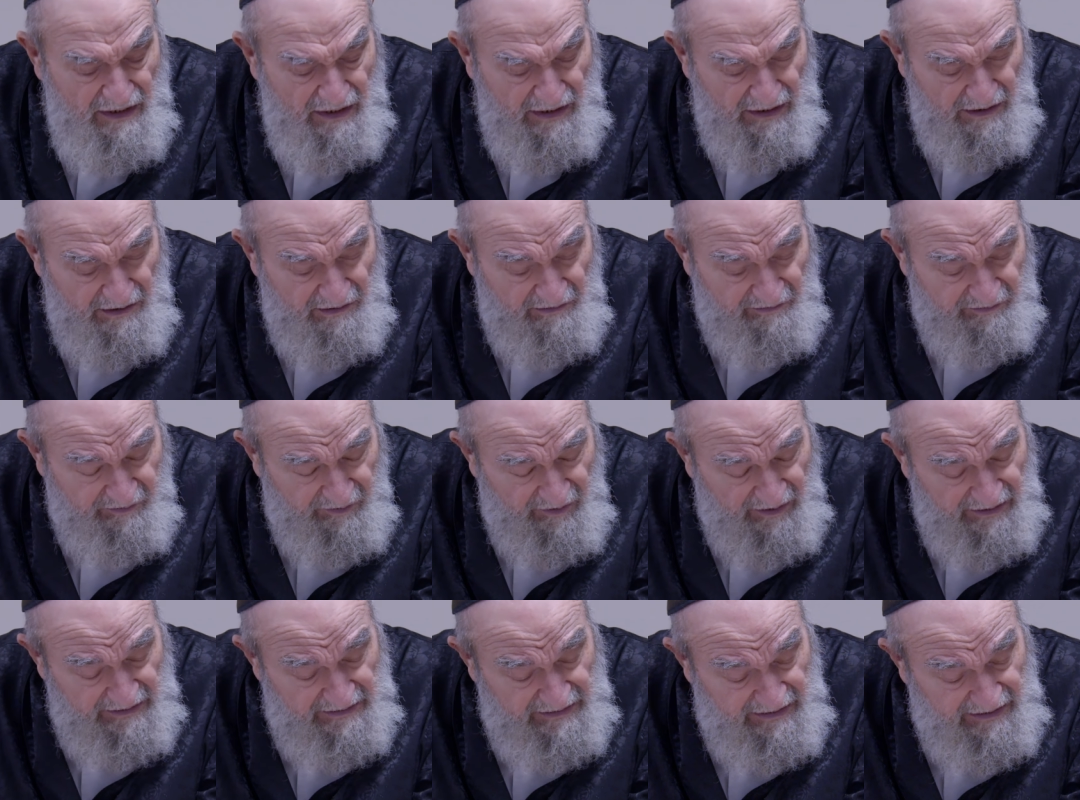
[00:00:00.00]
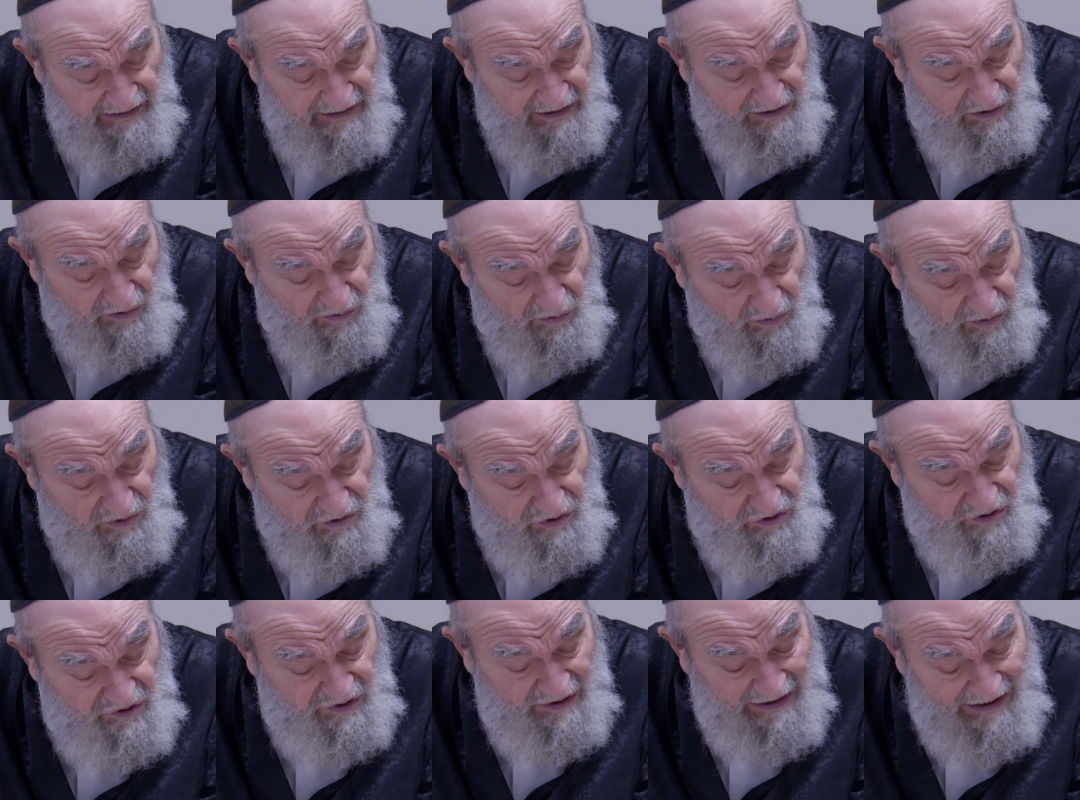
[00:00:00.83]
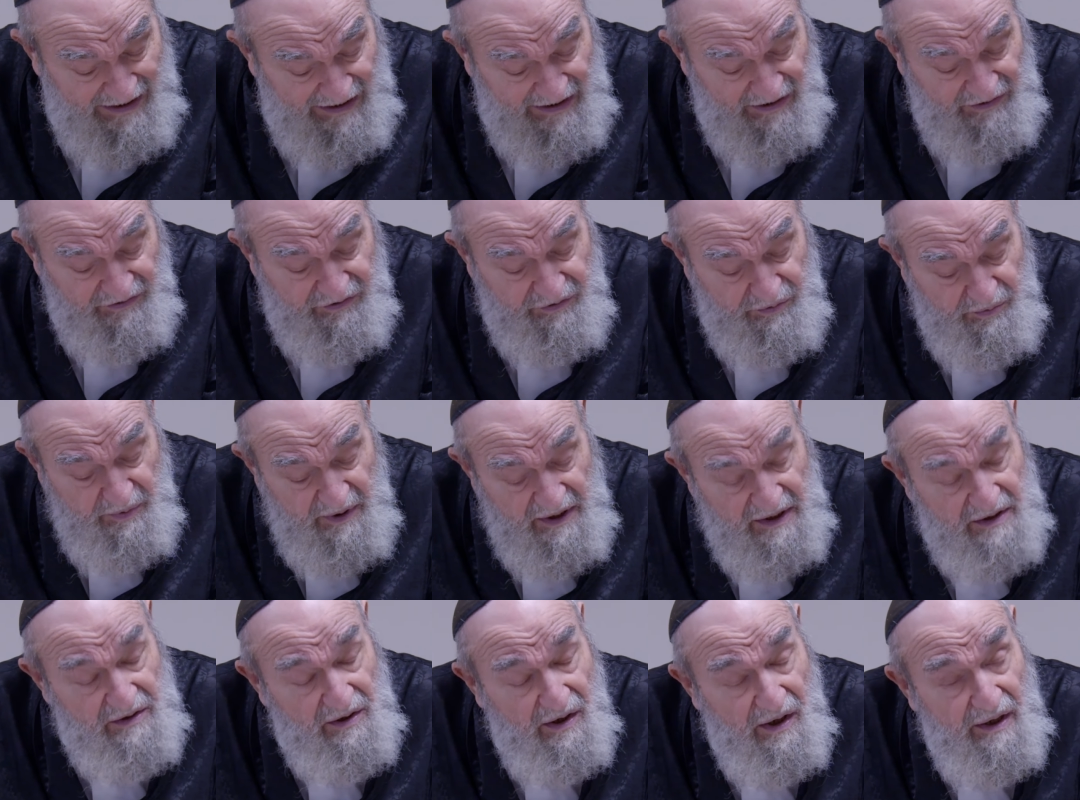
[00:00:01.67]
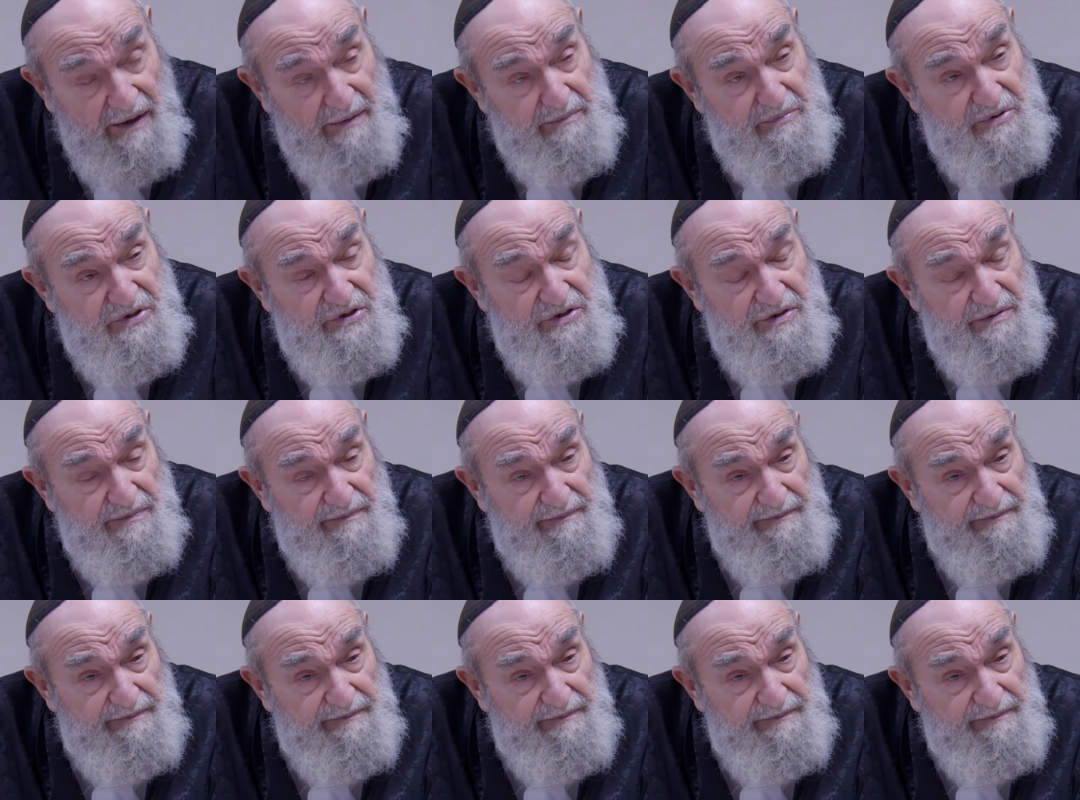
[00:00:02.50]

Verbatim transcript: And you'll find that he calls uh, three times.